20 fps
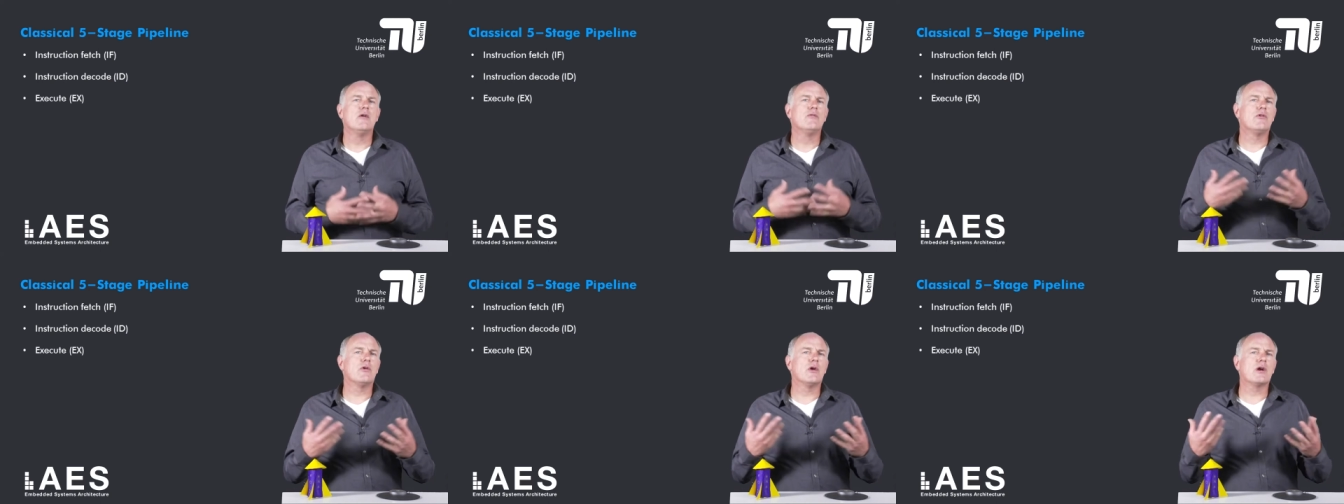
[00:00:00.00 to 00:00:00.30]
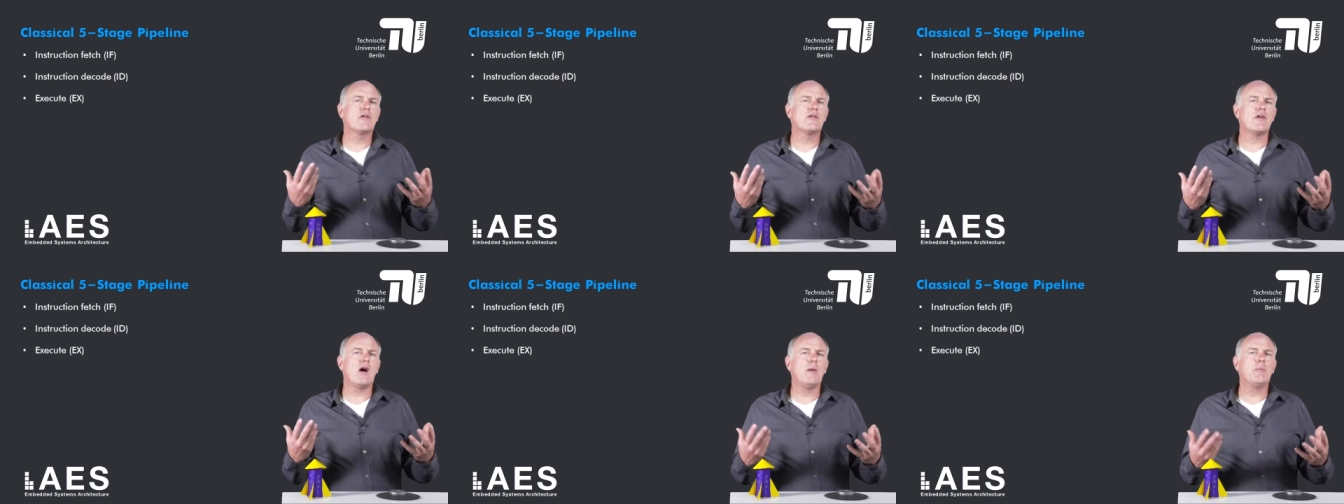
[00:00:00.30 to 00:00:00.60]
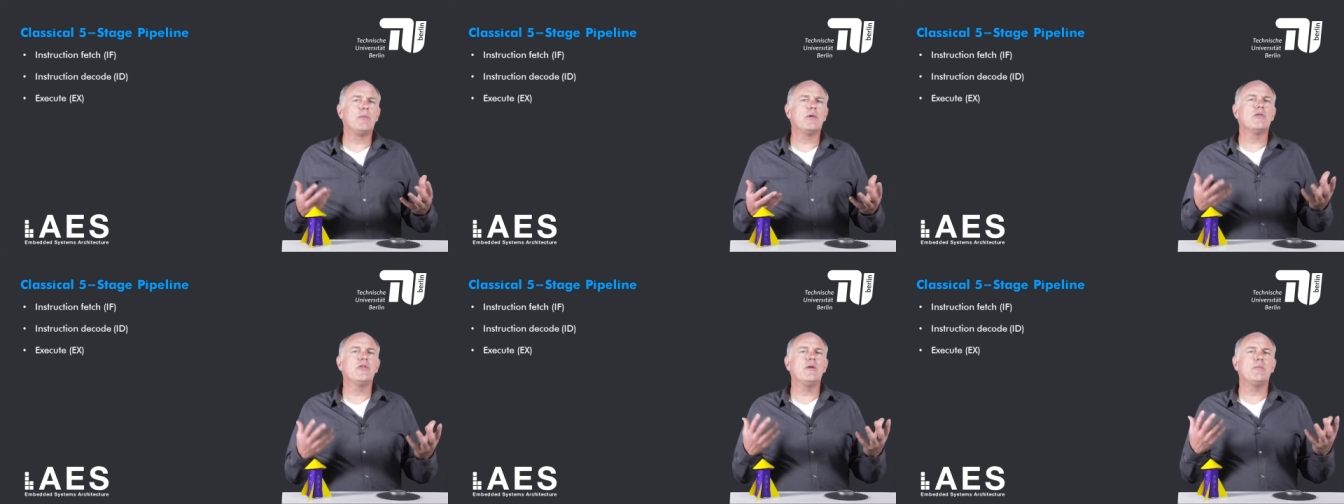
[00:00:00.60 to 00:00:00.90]
For
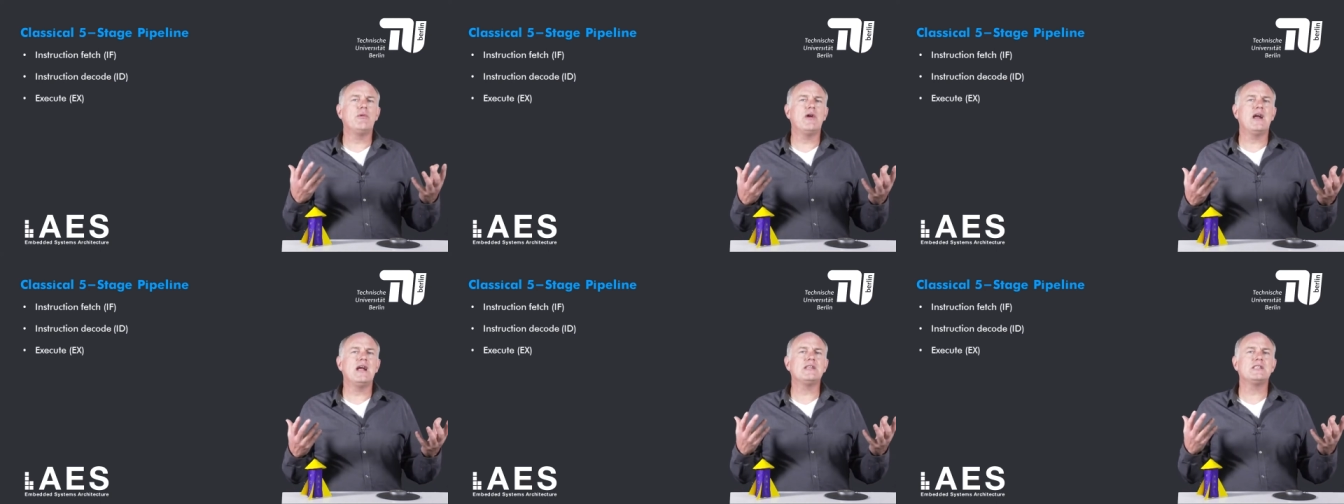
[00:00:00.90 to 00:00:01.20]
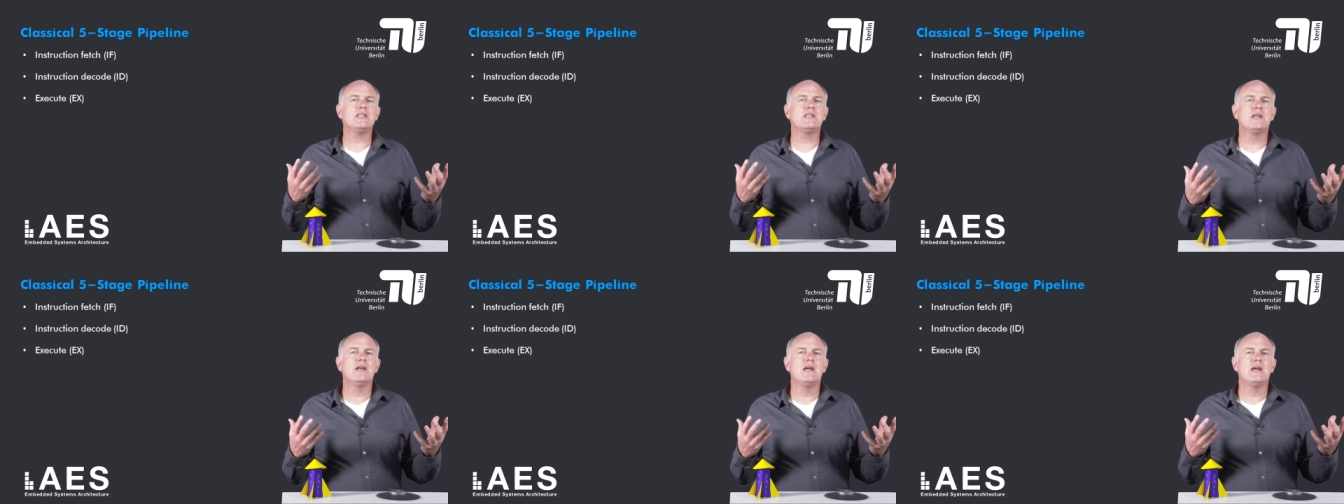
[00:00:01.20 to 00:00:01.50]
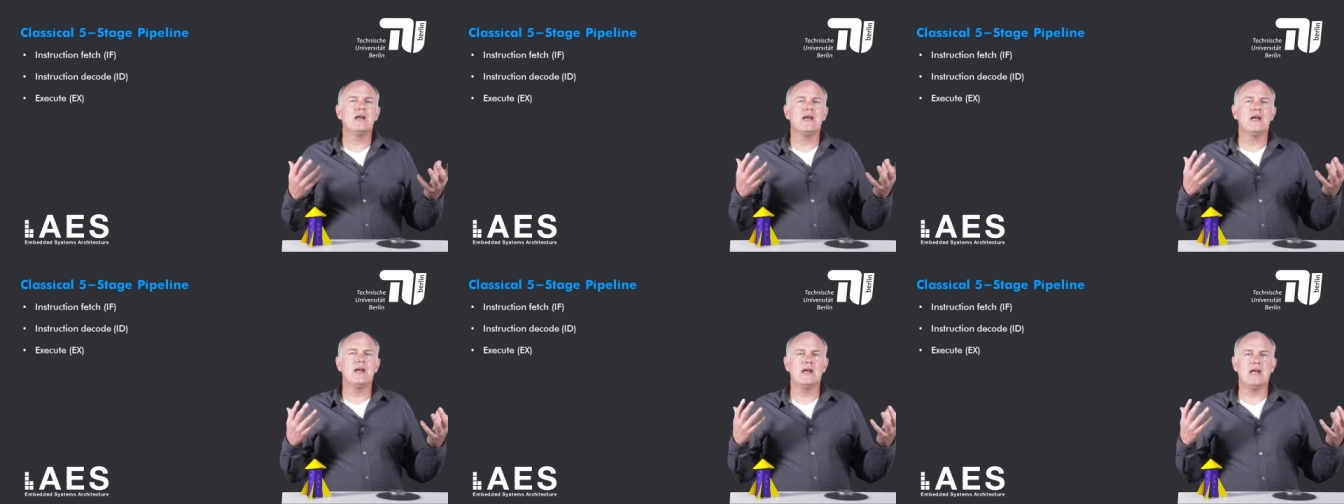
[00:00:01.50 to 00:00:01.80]
example, the branch
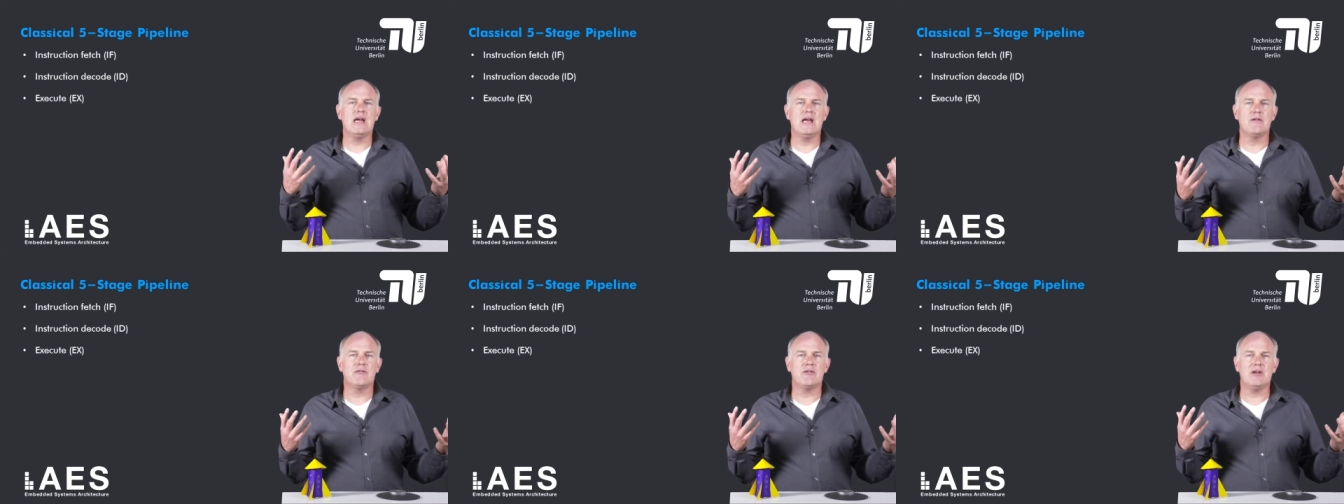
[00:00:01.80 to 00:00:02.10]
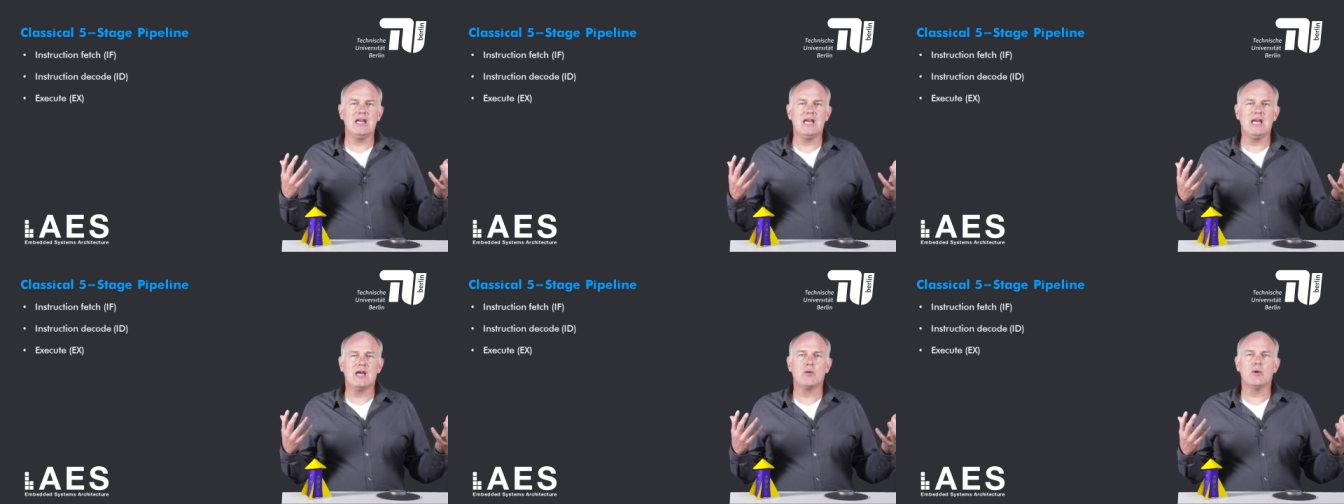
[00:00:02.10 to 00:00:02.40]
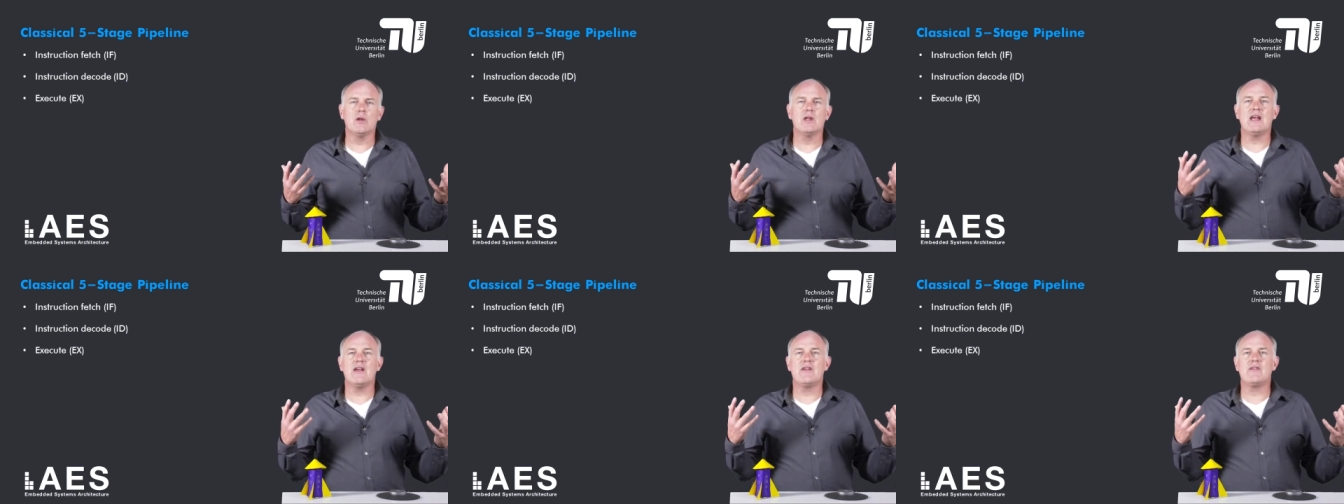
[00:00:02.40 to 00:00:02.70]
if
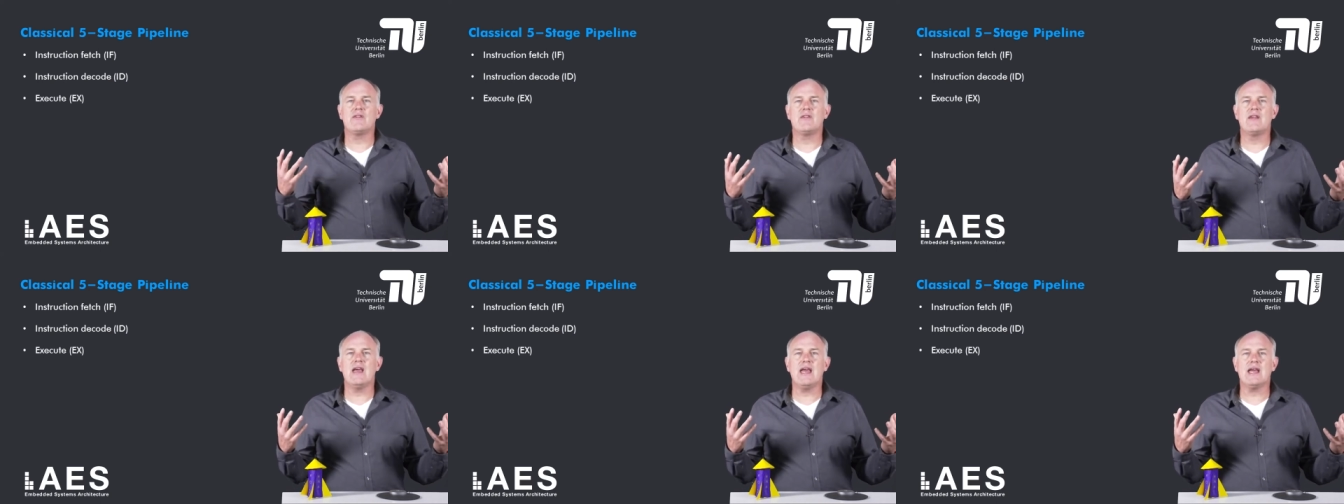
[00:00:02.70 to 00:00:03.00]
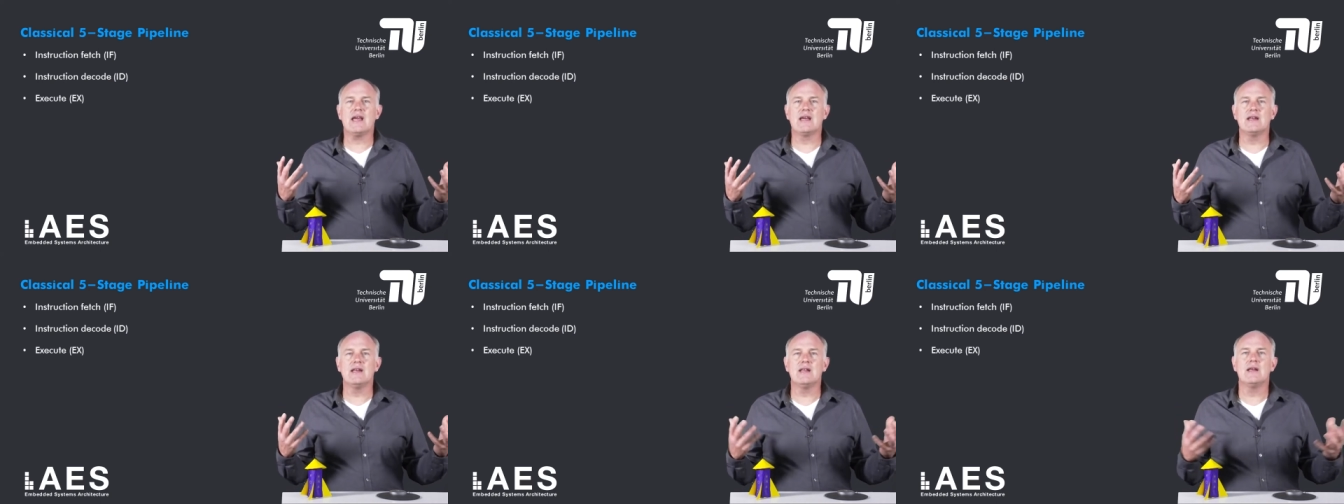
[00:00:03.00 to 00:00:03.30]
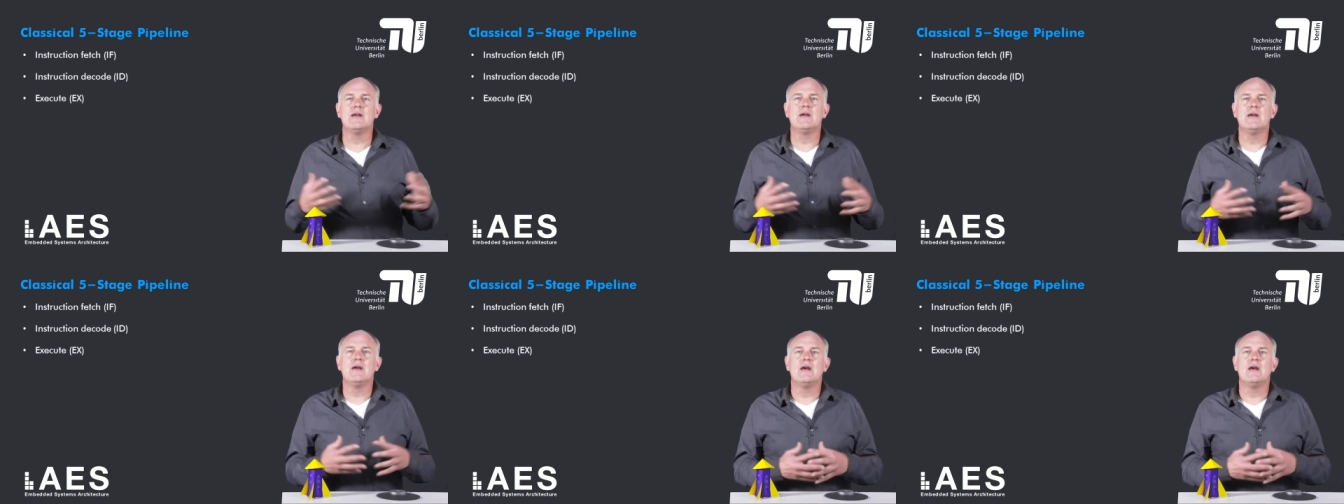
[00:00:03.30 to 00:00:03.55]
equal is taken